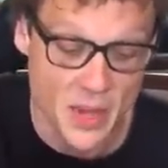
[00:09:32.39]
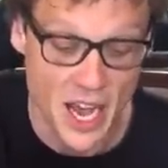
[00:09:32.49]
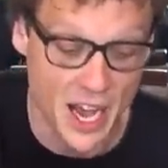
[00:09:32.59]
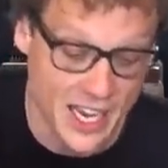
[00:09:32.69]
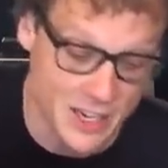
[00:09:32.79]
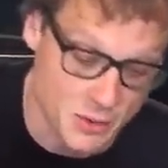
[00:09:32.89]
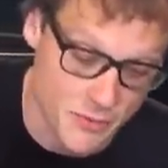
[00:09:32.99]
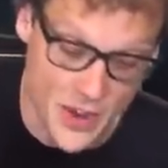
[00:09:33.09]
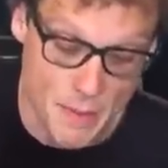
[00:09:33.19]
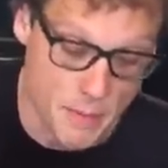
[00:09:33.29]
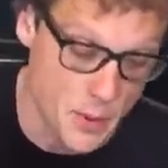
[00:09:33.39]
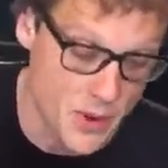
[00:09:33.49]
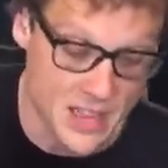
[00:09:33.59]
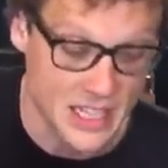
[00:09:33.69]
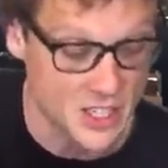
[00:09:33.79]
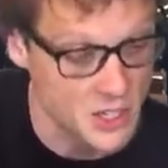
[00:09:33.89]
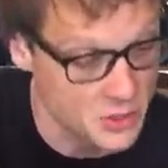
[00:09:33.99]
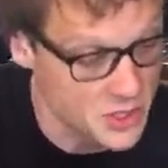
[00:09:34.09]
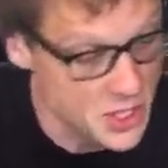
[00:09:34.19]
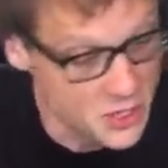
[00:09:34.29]
Uh, I can fire my boomerang, that's going to
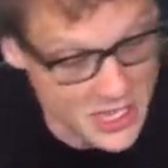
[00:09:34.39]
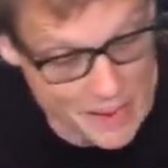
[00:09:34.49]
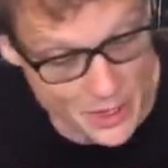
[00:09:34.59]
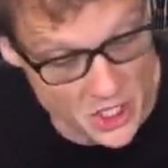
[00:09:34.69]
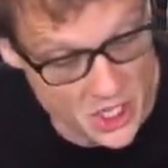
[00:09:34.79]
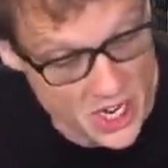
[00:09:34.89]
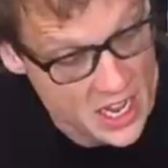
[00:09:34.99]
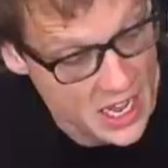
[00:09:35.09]
do two damage.